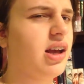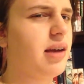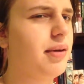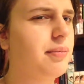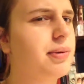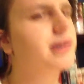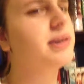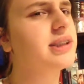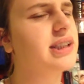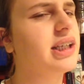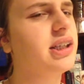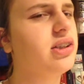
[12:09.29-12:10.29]
I mean,
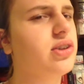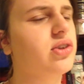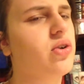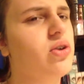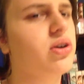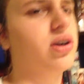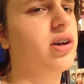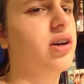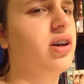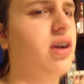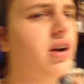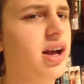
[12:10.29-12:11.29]
Percy and Thorn
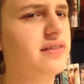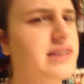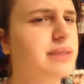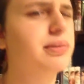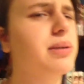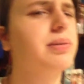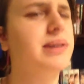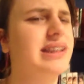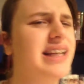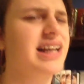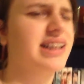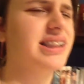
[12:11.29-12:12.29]
have similar
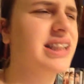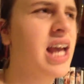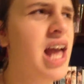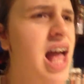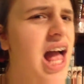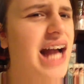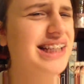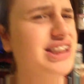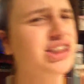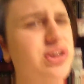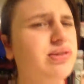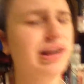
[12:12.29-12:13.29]
personalities. I
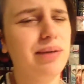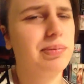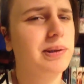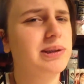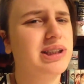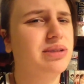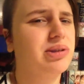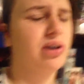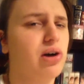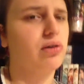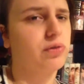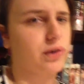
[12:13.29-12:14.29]
just don't think Percy would
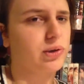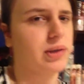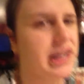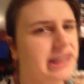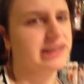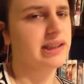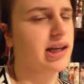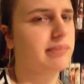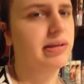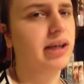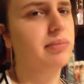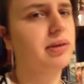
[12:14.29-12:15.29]
go for Cress. And I
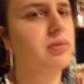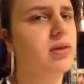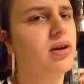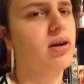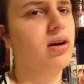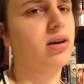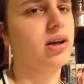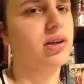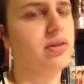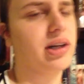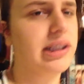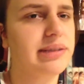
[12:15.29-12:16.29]
may be wrong, and
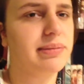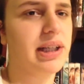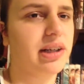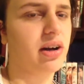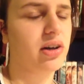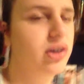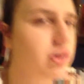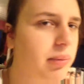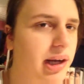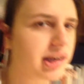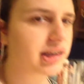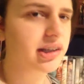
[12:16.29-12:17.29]
you guys might argue
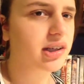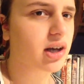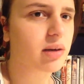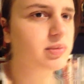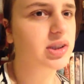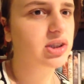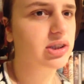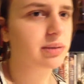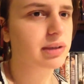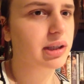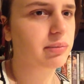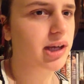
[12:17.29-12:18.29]
about it in the comments or
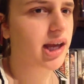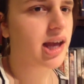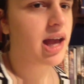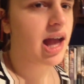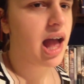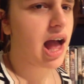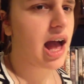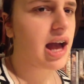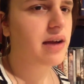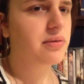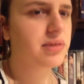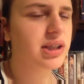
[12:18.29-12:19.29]
something, but
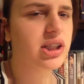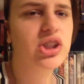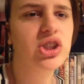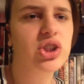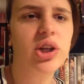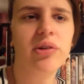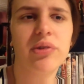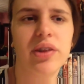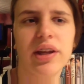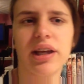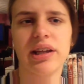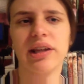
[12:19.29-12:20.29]
I really just don't
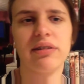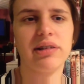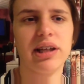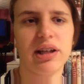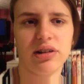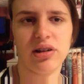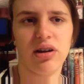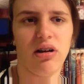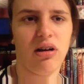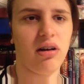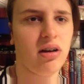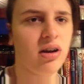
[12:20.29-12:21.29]
think they would get
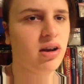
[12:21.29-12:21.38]
along.